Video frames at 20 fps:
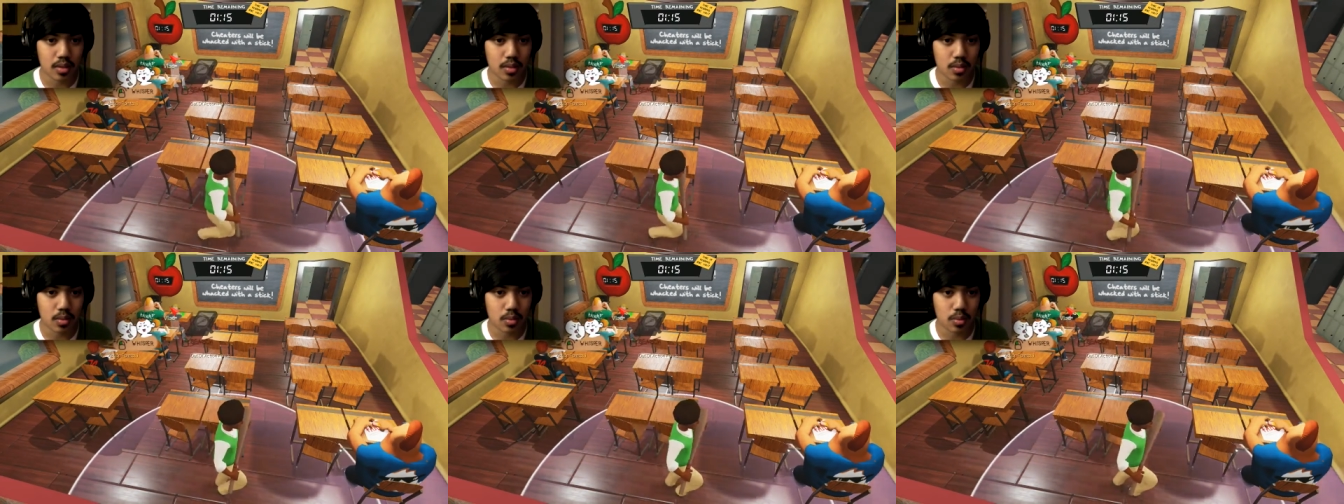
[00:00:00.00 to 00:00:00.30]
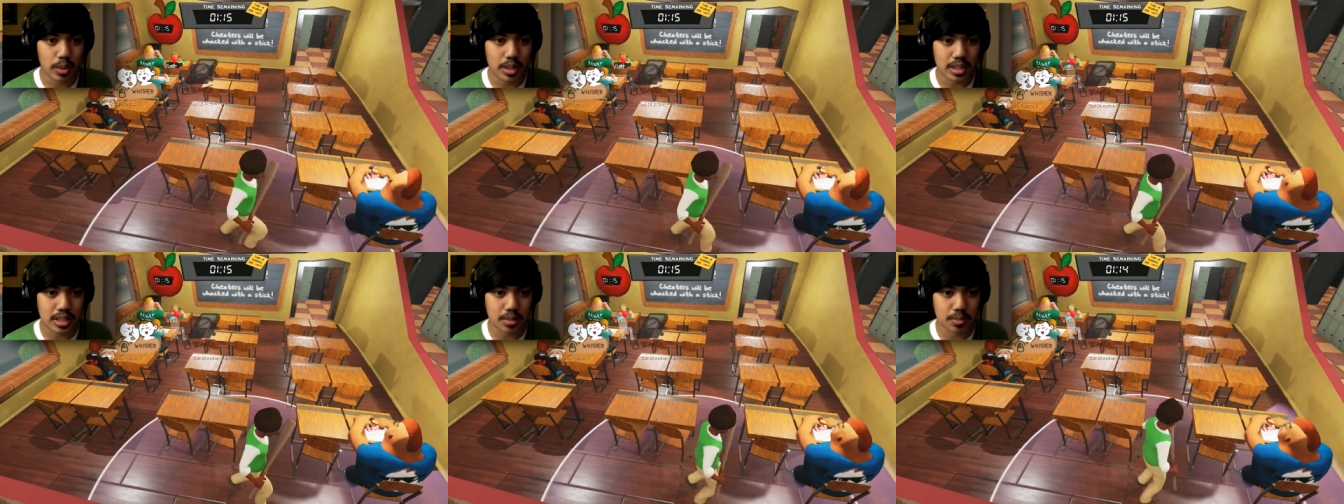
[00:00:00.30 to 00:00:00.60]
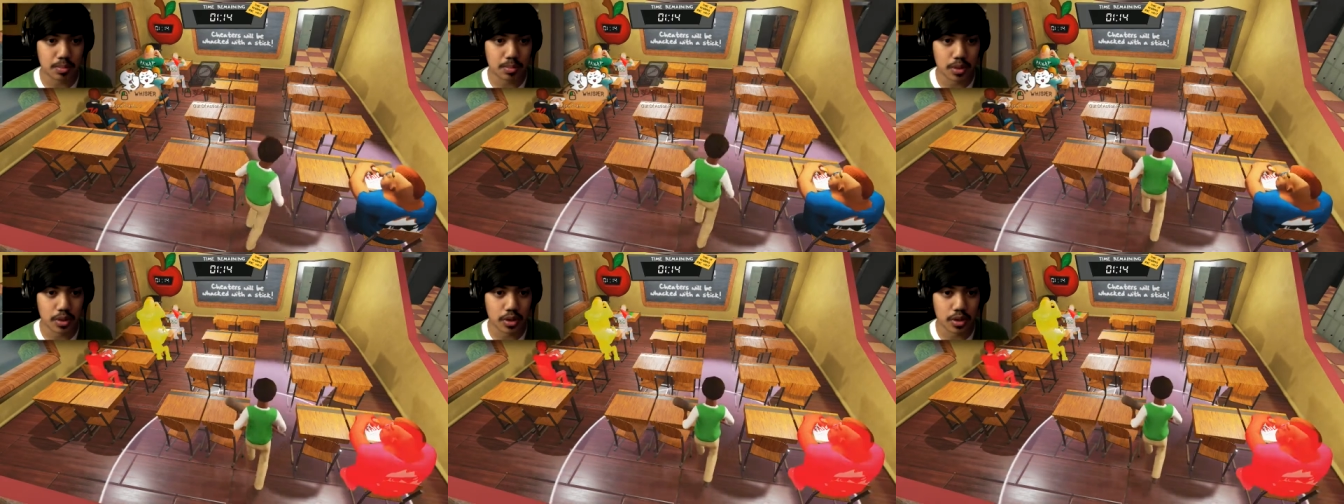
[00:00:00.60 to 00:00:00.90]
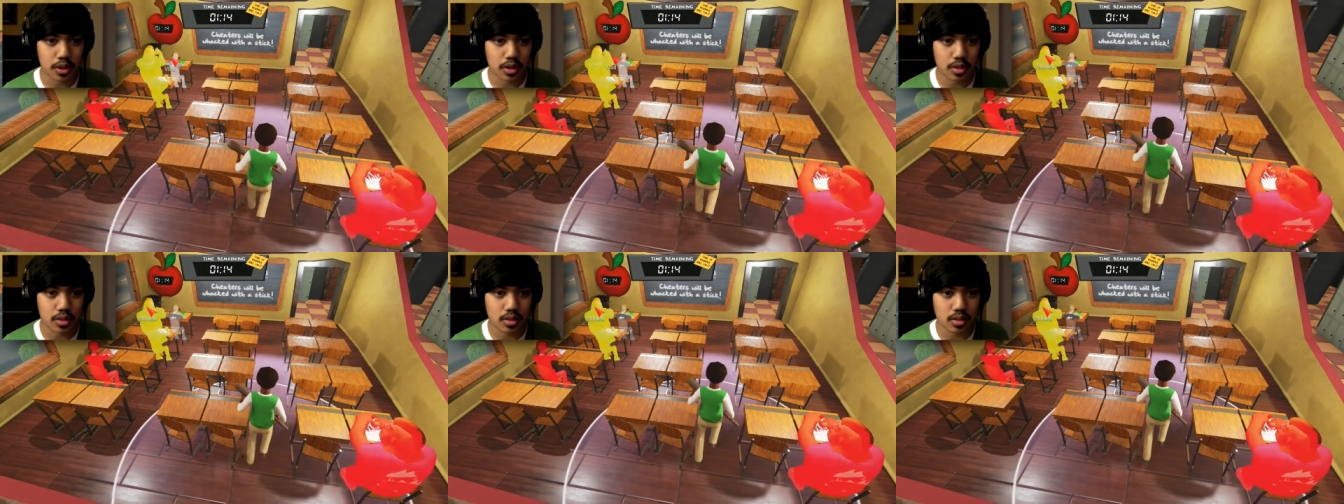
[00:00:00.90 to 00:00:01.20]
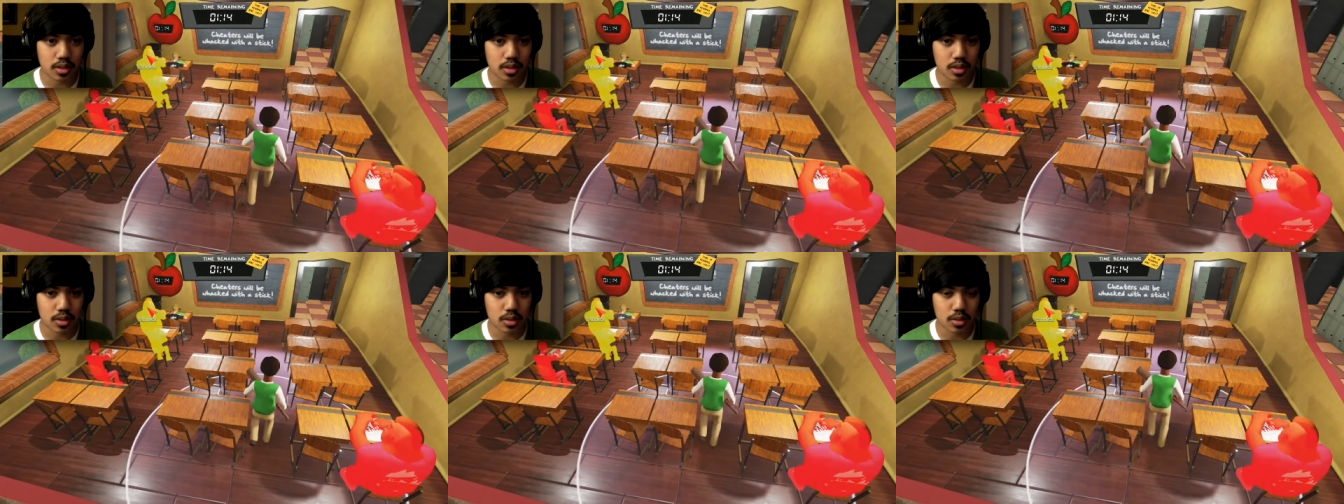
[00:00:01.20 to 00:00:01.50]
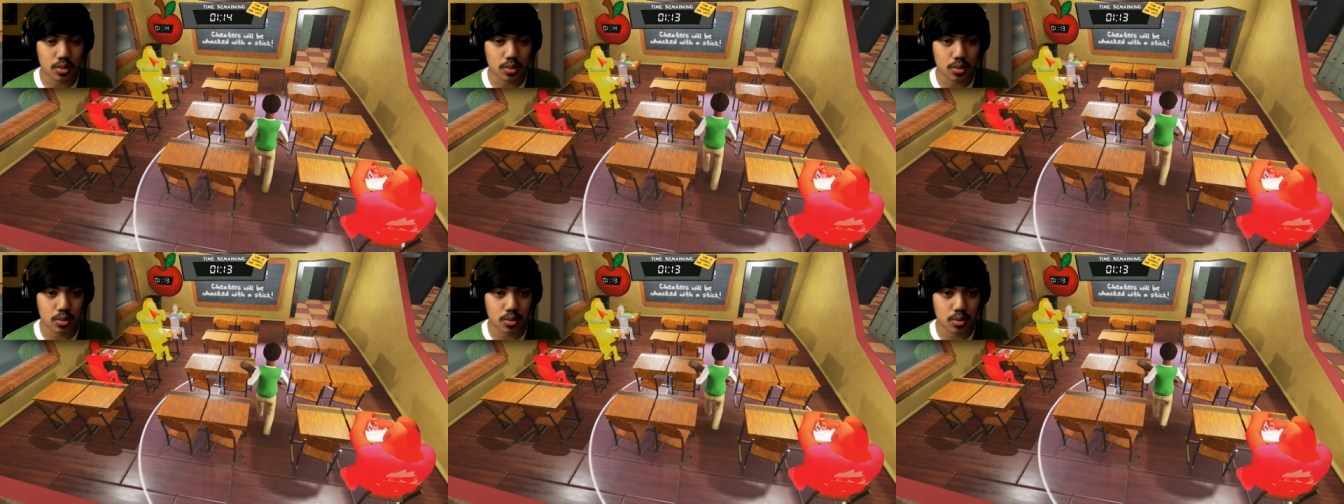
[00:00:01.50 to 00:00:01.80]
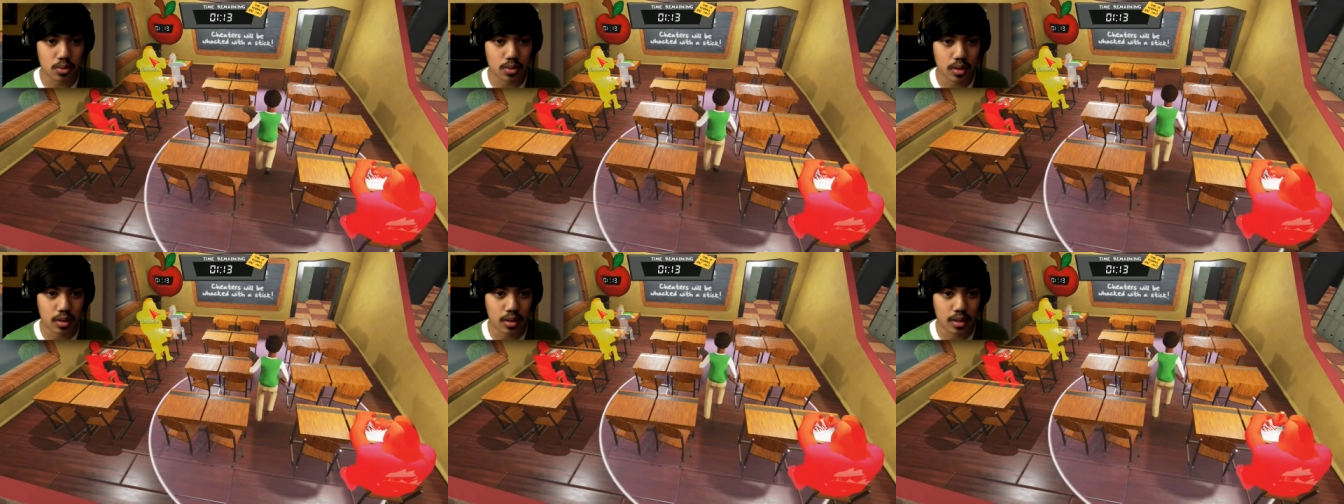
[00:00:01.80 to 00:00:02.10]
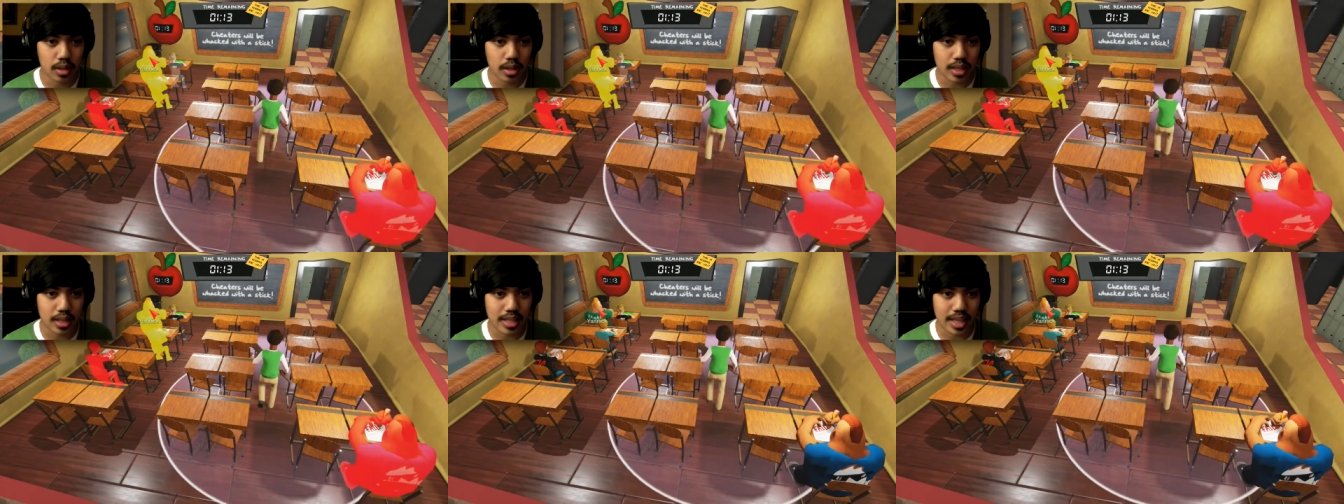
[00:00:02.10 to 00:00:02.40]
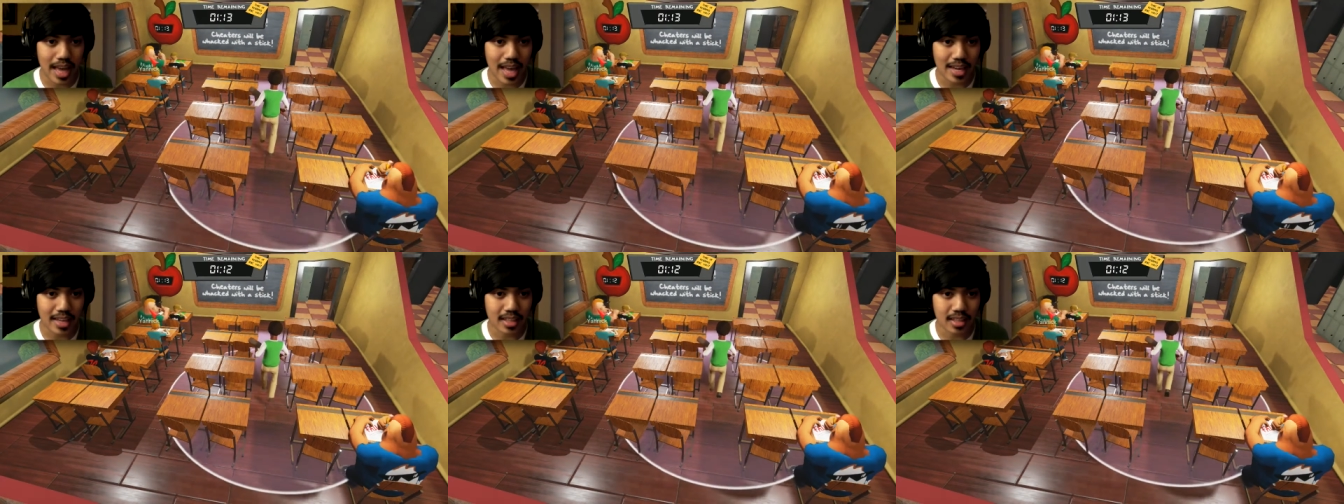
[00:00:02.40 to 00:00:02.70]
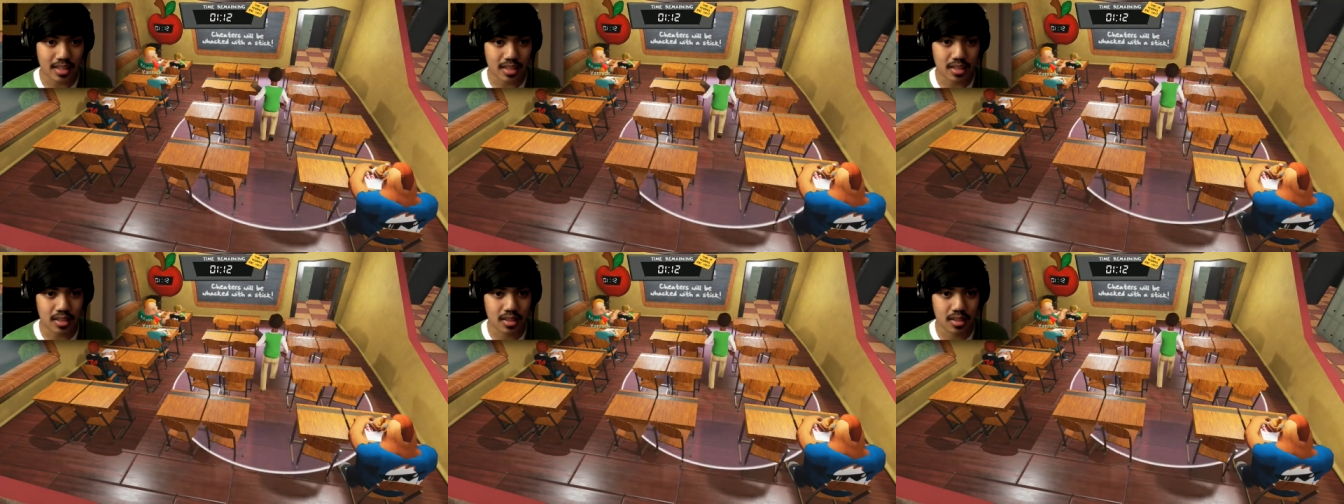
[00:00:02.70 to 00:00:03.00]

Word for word: whisper to Yannick.